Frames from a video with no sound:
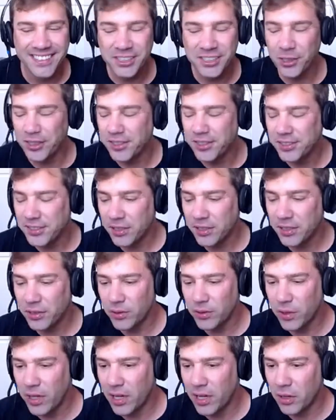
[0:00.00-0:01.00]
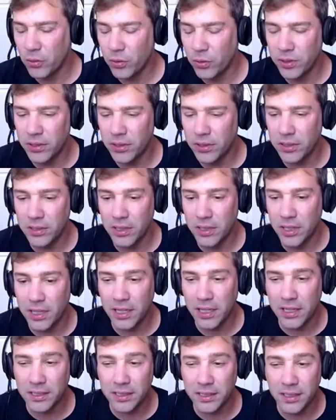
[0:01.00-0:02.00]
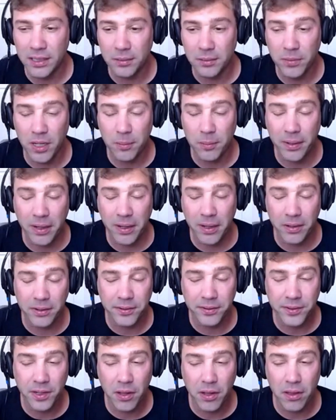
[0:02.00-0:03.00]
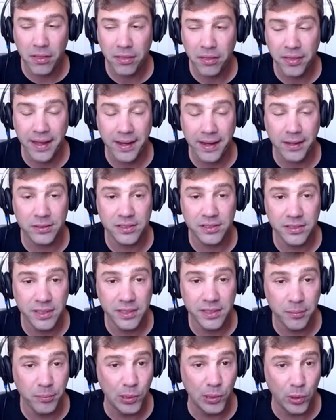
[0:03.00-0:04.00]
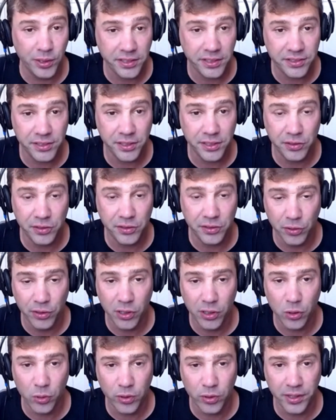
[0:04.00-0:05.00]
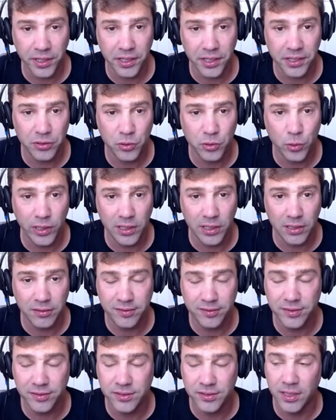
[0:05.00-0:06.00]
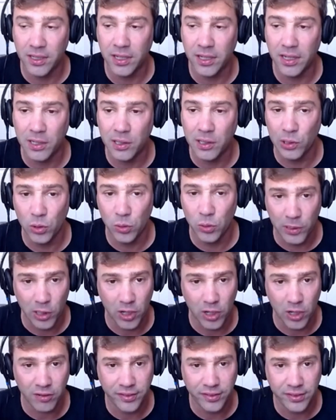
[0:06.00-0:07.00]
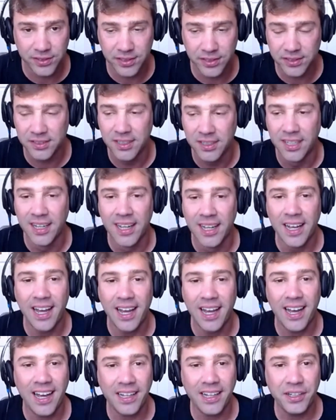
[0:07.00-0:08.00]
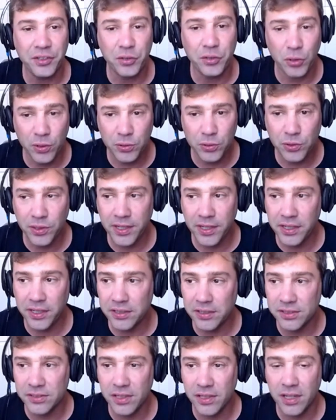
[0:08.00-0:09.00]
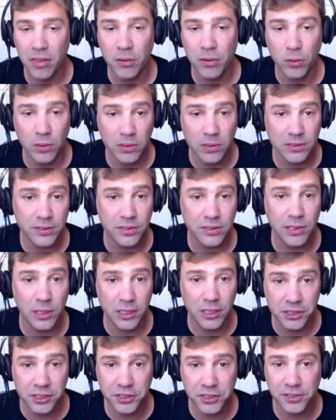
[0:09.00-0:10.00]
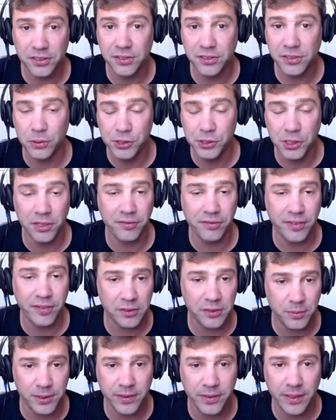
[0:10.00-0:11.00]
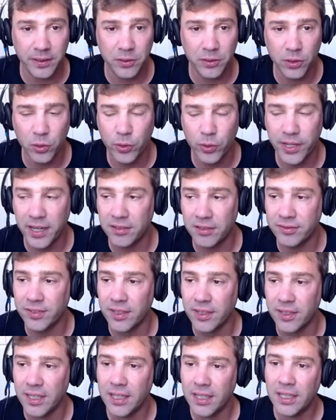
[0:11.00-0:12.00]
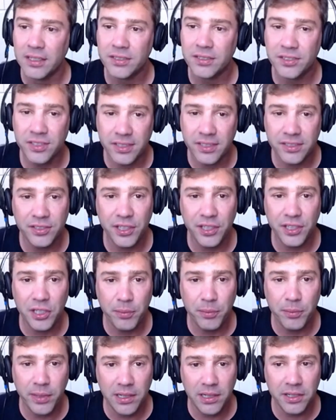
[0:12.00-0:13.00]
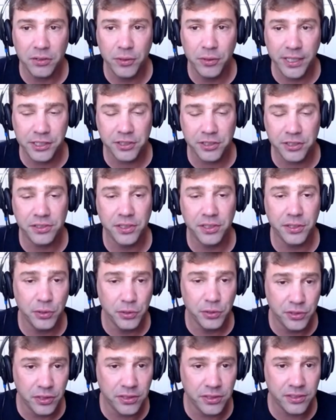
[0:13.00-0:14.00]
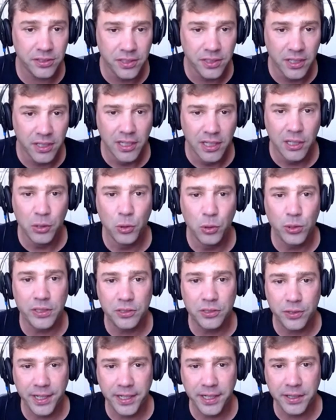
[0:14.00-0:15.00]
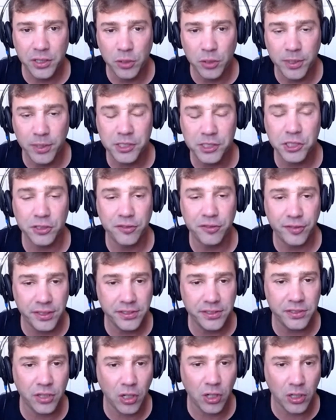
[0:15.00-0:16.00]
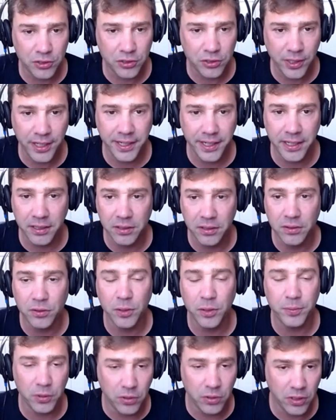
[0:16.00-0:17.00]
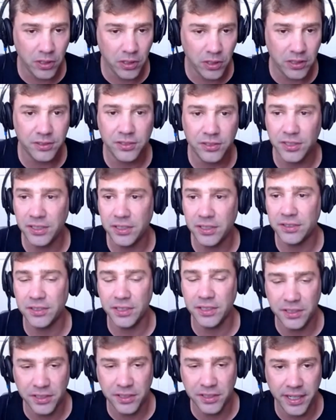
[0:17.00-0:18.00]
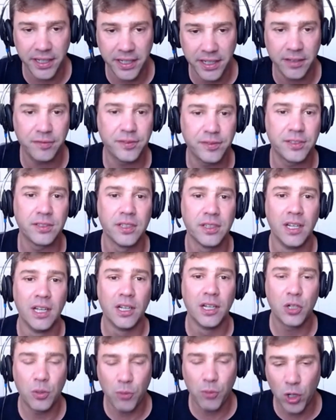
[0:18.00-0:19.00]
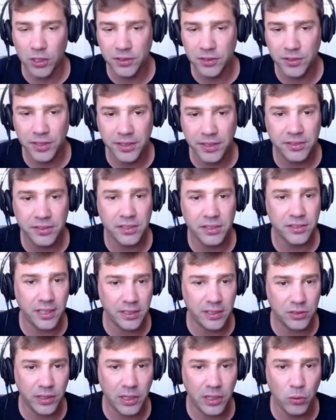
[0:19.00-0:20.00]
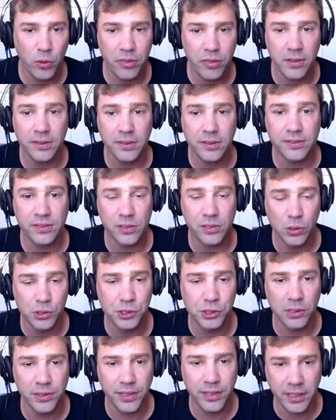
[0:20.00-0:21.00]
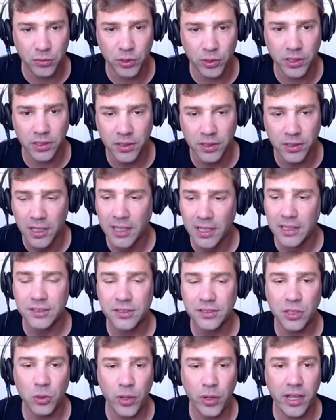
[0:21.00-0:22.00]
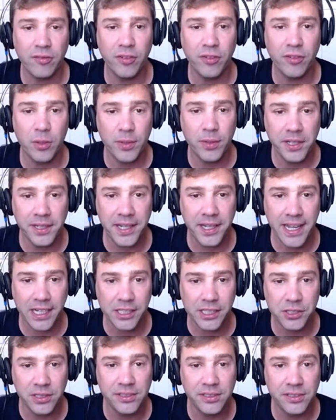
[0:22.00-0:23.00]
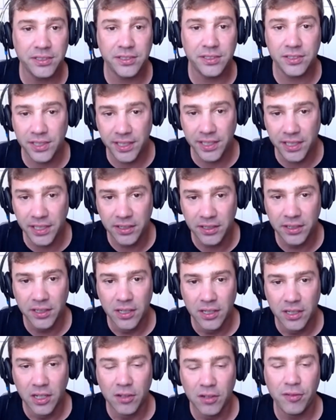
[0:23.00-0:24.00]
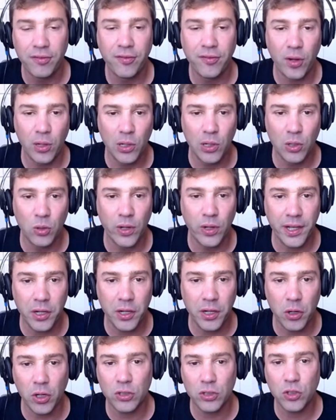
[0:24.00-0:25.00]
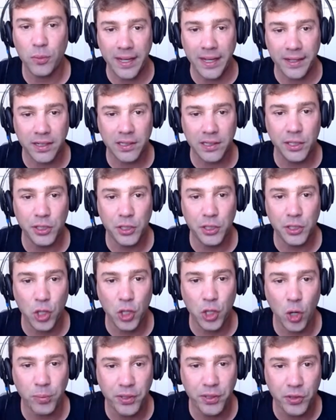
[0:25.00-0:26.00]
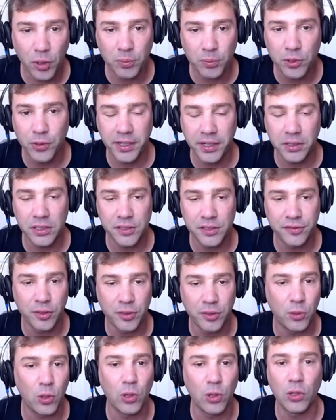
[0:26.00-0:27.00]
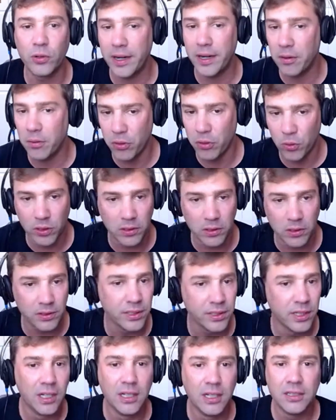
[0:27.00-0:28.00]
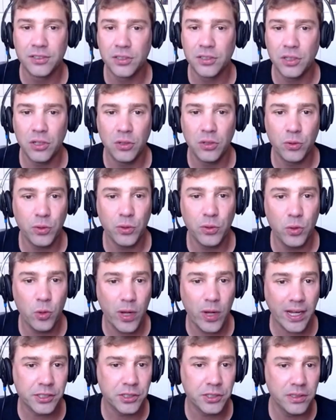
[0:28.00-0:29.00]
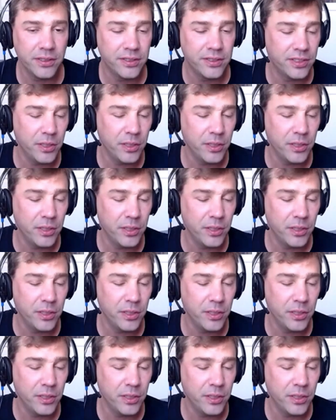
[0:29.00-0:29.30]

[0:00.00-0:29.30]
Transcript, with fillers: Sure. So uh, we're uh, about a thousand employees at eToro in twelve uh, global offices. Uh, eToro today is uh, the world's largest social investment network. We have sixteen million registered users who can trade commission-free stock trading, cryptocurrencies, E T Fs, commodities, et cetera within a social network. So everybody can actually see, follow, and automatically copy top traders from all around the world. So you actually